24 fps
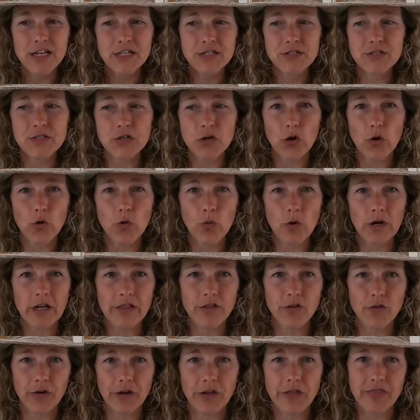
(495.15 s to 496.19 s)
So one
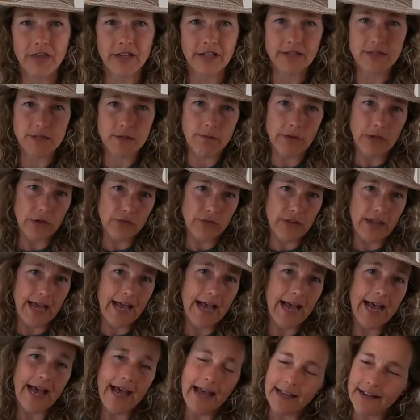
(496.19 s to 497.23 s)
of the great things about the
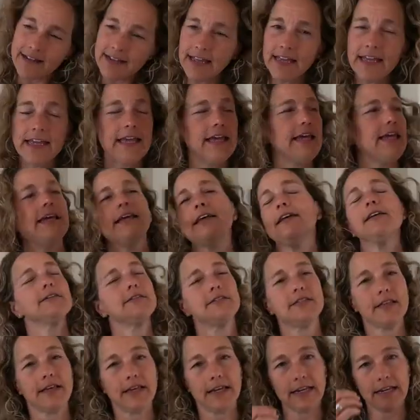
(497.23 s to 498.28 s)
hat
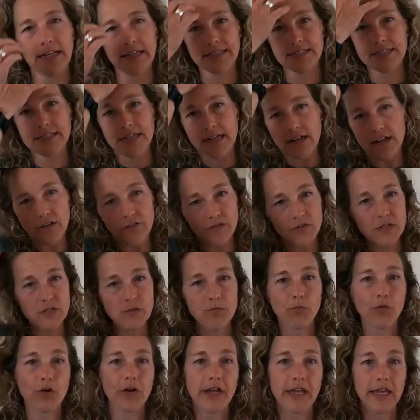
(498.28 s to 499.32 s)
is that instead of
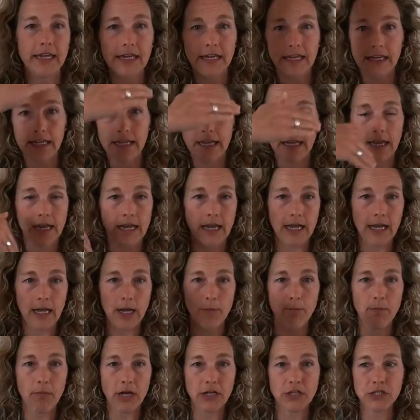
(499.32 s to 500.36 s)
spraying
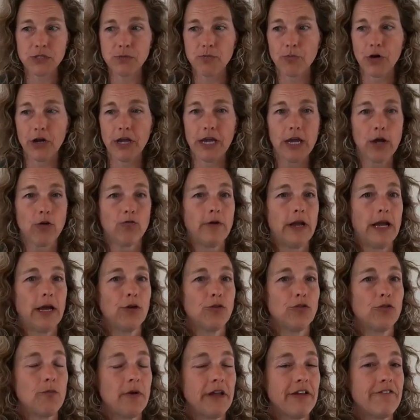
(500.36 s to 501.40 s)
bug spray
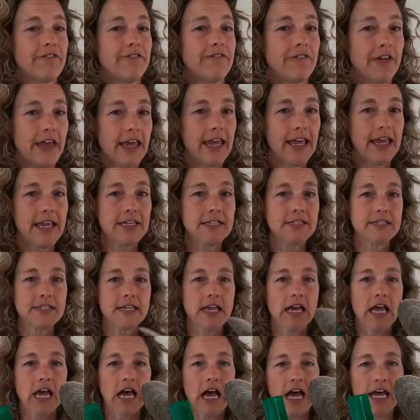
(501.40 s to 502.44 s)
around my face,
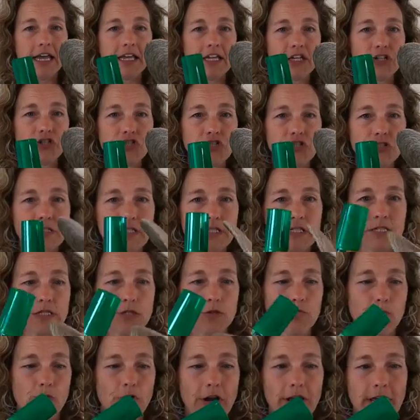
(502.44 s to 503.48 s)
I can just
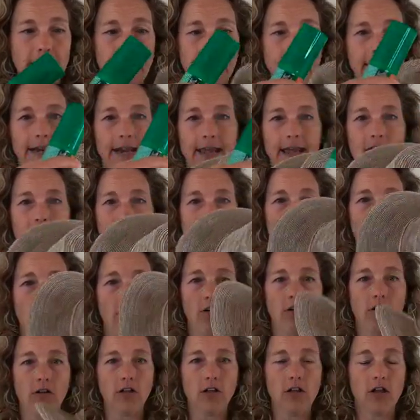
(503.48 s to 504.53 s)
spray it
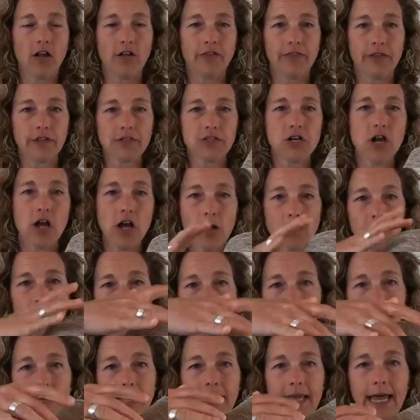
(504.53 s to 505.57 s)
all on the top
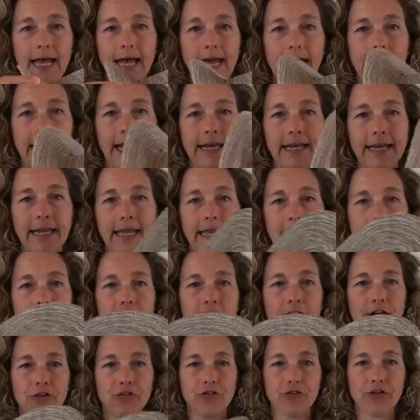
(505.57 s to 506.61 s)
of my hat and
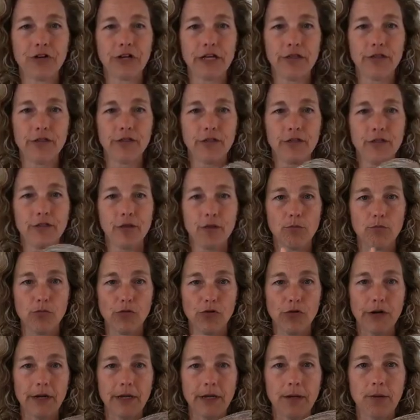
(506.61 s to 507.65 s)
underneath the
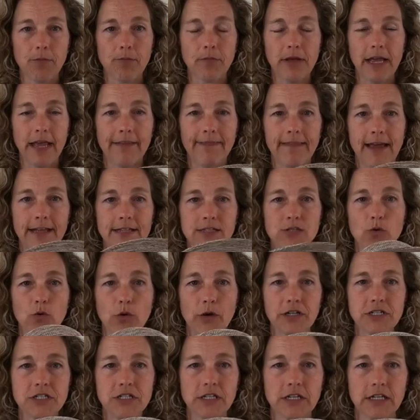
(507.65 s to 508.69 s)
brim. And that's
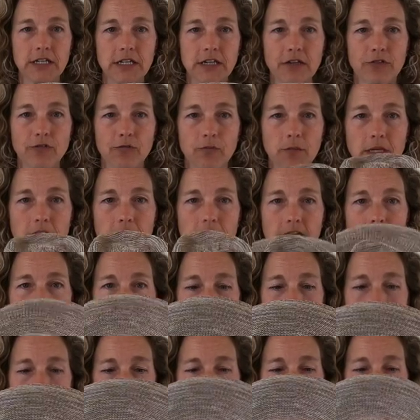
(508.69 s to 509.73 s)
going to give me
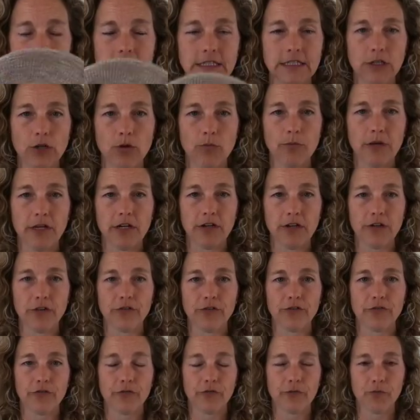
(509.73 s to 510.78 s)
a little bit
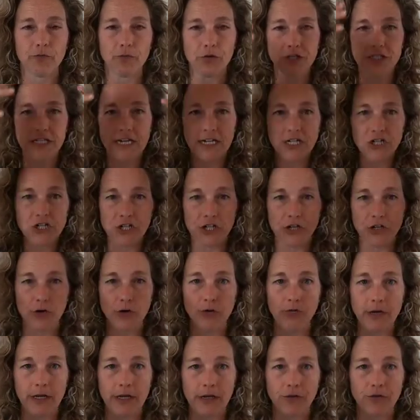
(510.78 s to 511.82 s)
of protection
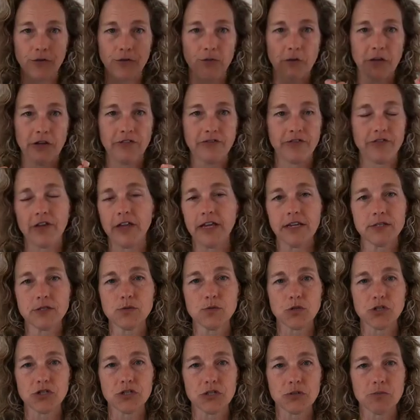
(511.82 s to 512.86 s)
around my
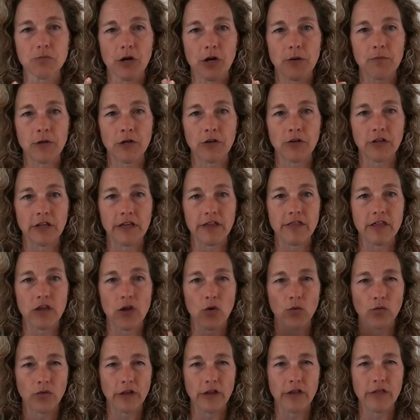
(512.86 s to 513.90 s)
face, which is primarily the
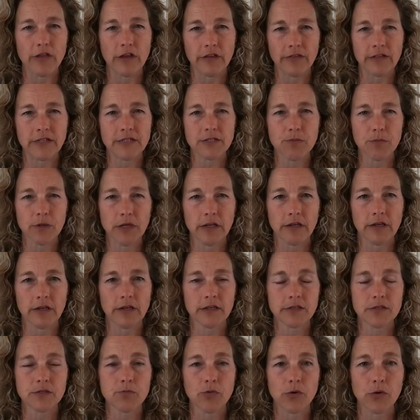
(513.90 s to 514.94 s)
only thing that's being
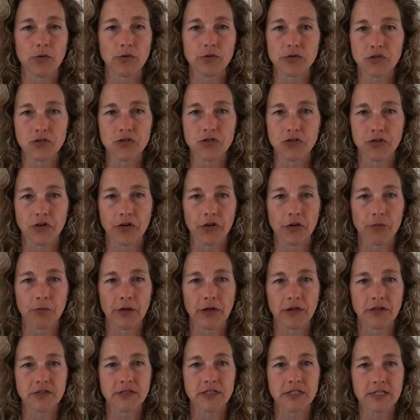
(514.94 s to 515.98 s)
exposed during
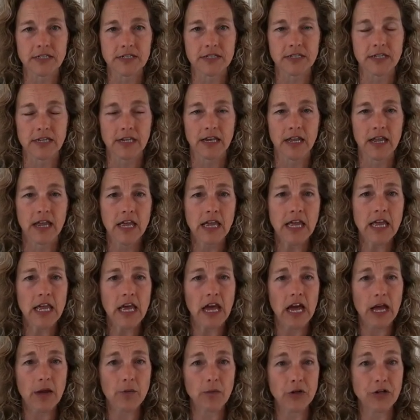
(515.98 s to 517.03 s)
bug season.
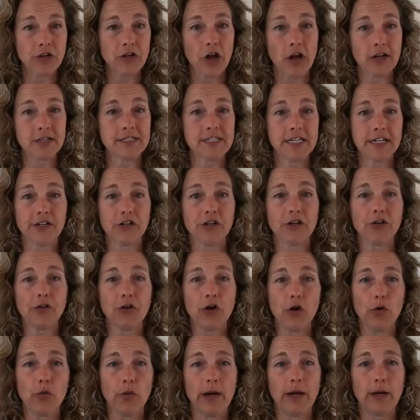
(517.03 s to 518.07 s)
I would not dare
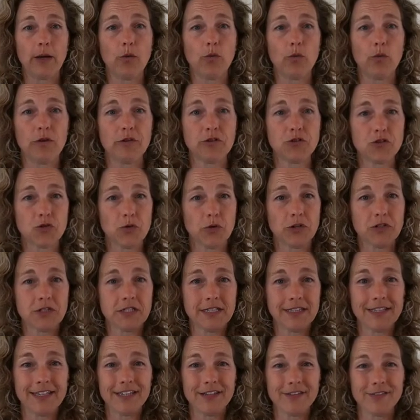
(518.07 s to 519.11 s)
go out with short
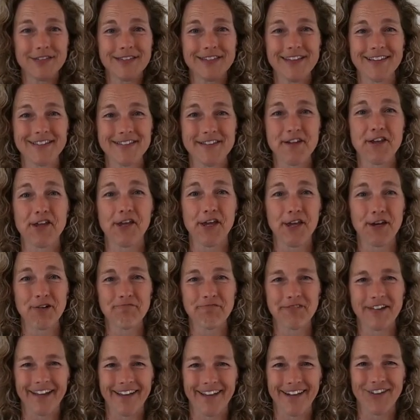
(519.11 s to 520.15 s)
sleeves as I
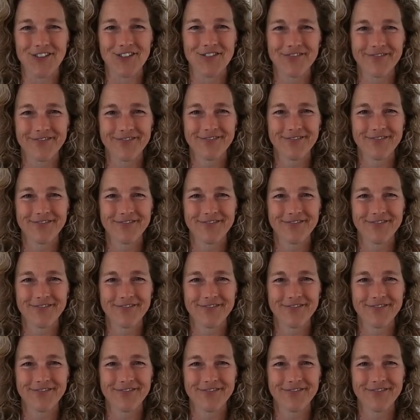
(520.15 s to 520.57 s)
am now.